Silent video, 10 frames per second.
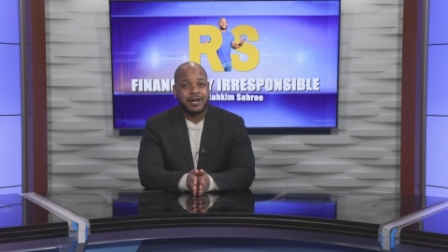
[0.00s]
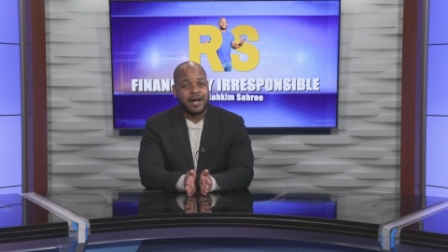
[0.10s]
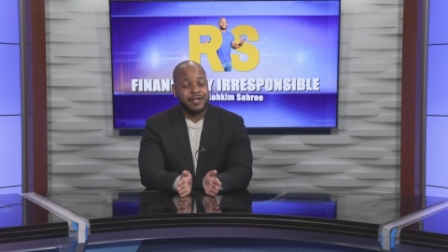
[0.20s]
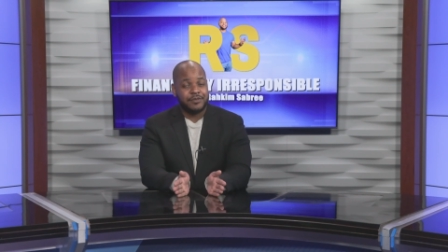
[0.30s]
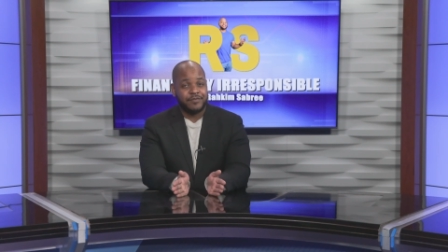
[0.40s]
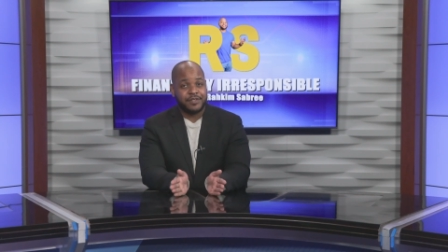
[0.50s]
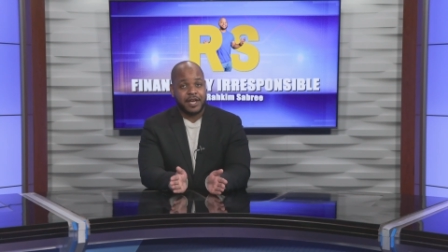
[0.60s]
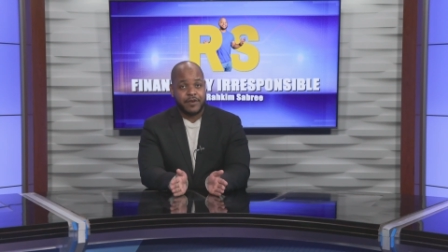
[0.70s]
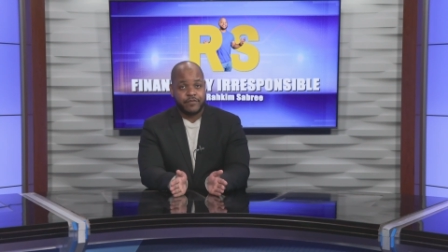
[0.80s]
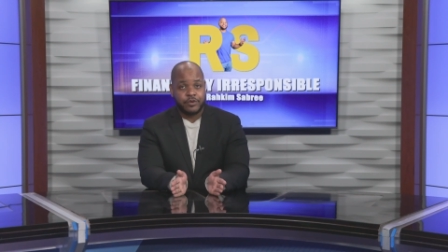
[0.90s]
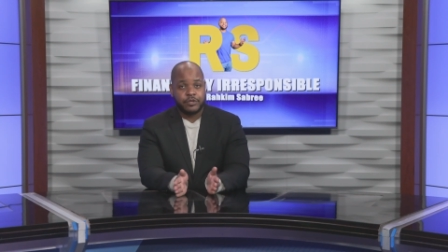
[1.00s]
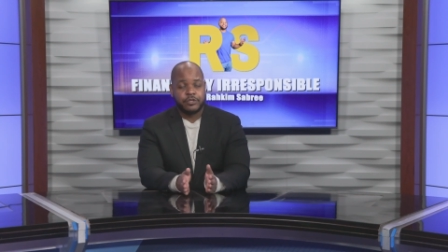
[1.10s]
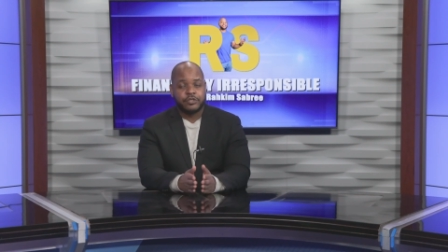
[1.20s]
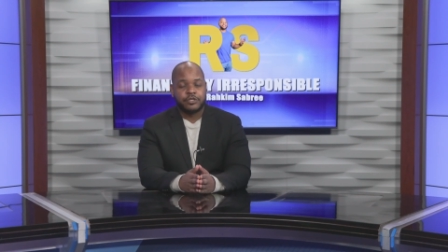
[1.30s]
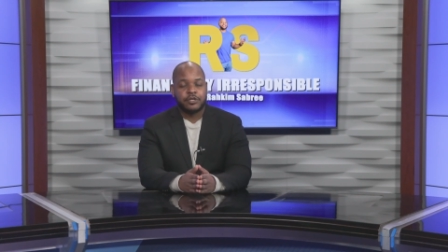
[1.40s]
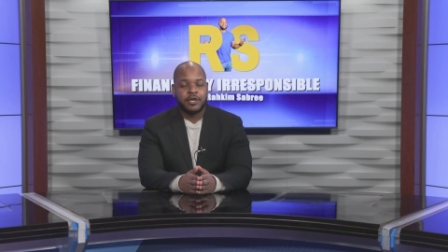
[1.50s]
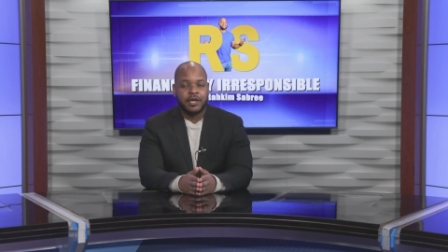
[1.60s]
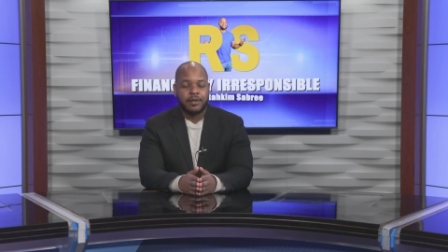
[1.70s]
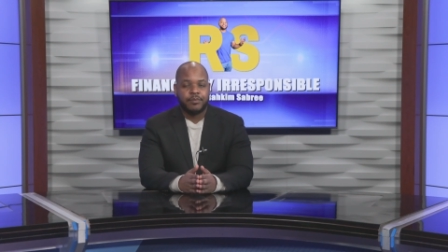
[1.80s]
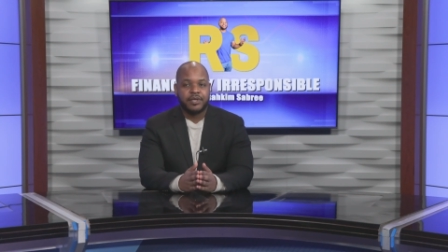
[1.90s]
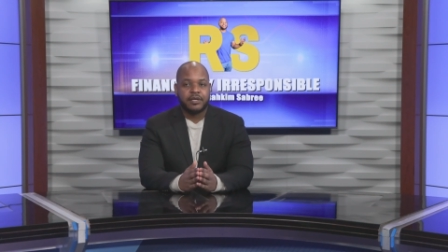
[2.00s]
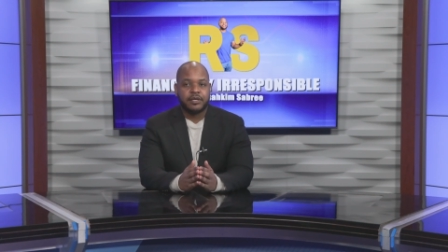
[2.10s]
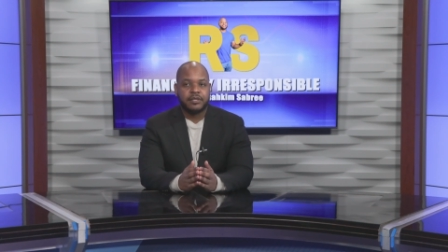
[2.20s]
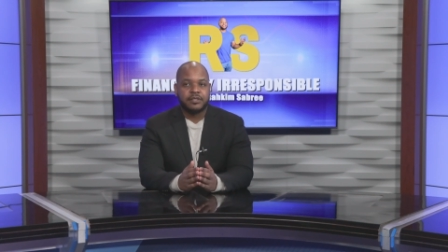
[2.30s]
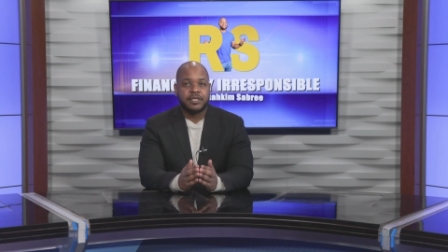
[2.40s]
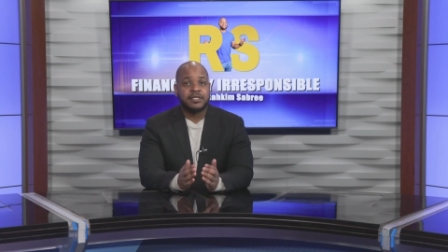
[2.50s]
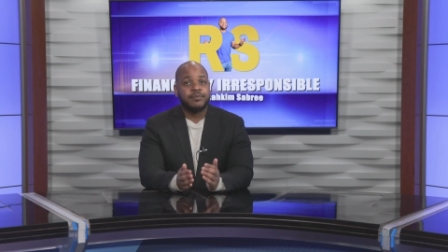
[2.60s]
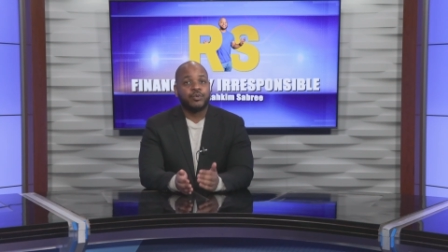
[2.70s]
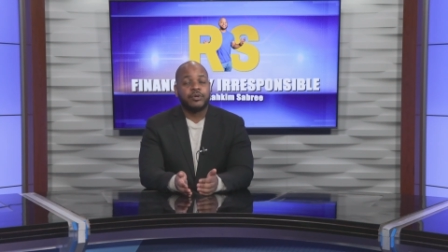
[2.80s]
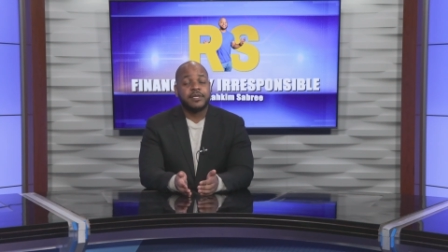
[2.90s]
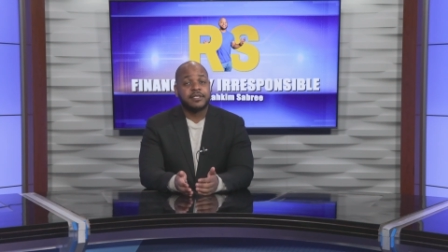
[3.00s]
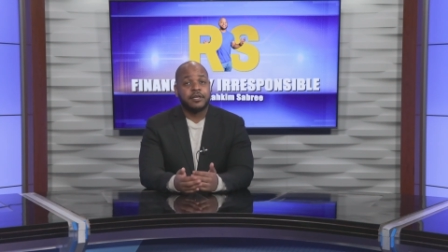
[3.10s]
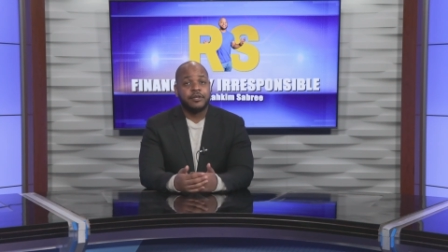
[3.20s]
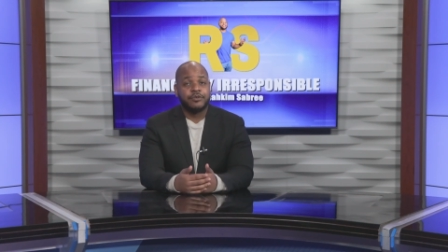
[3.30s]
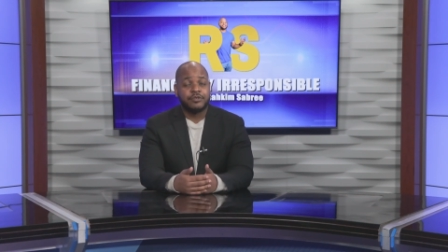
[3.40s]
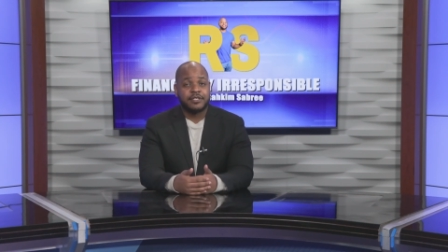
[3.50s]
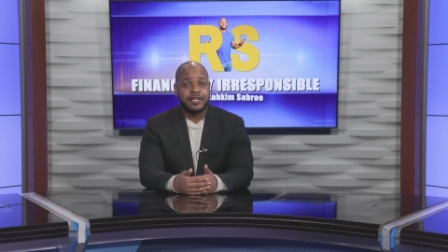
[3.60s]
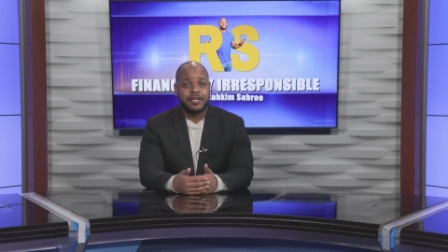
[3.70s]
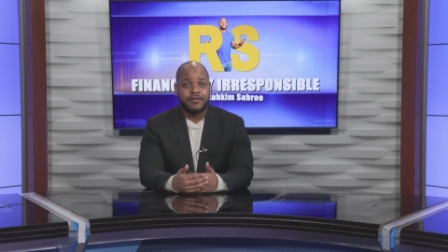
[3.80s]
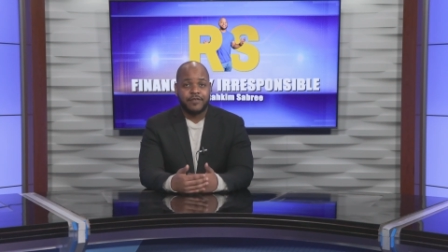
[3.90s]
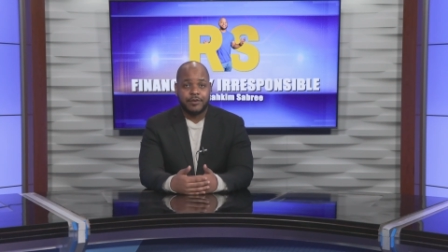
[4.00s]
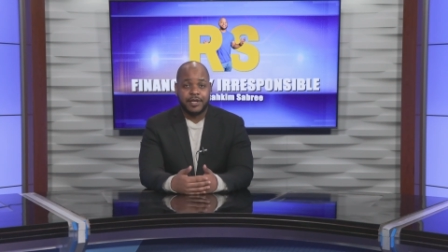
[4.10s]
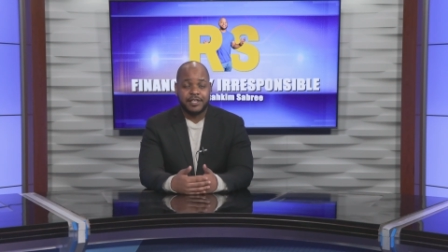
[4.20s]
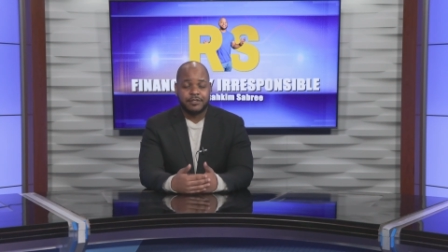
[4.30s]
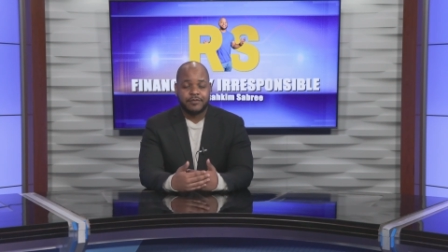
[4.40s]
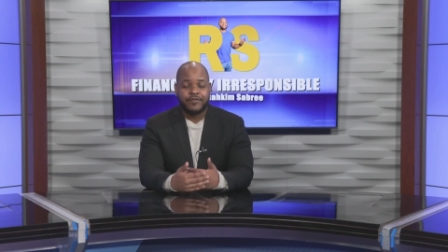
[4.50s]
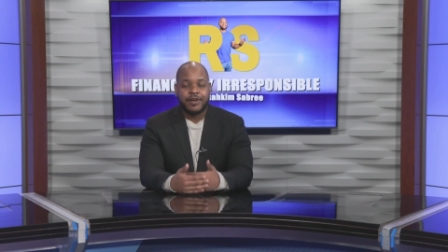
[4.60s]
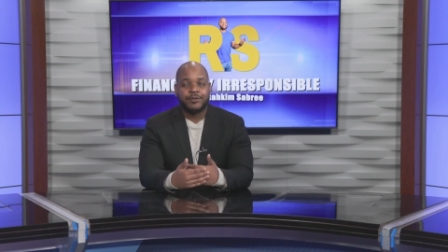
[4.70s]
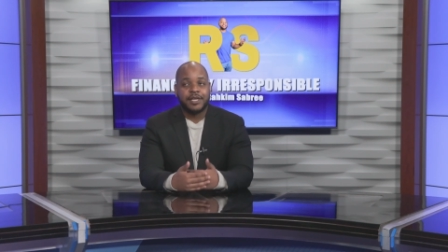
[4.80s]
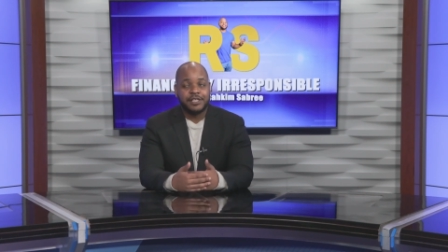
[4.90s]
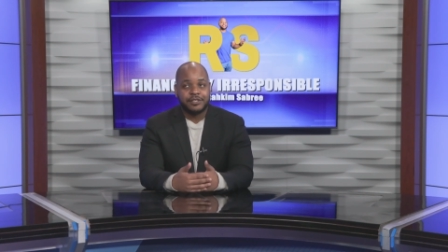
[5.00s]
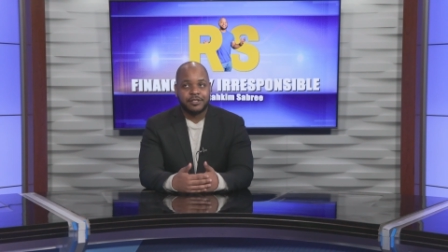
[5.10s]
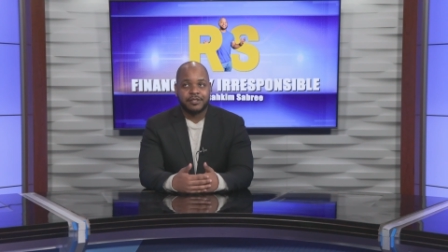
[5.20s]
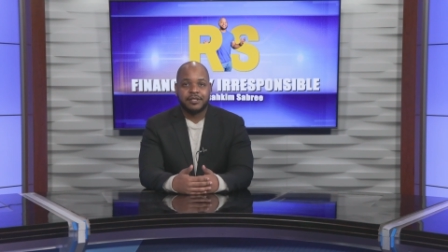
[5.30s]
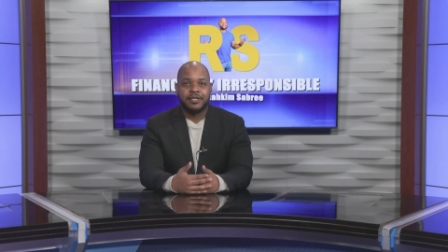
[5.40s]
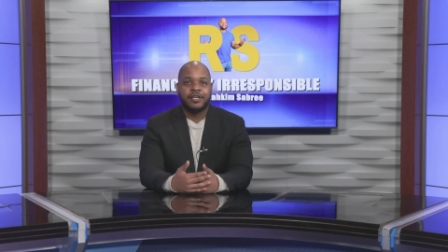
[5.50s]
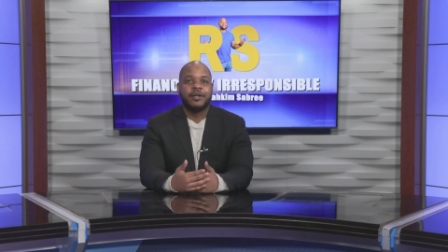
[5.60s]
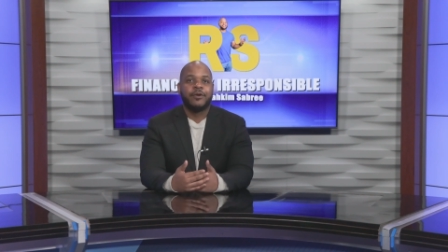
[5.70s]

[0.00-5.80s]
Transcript: kind of diverge, because it's important to understand foundationally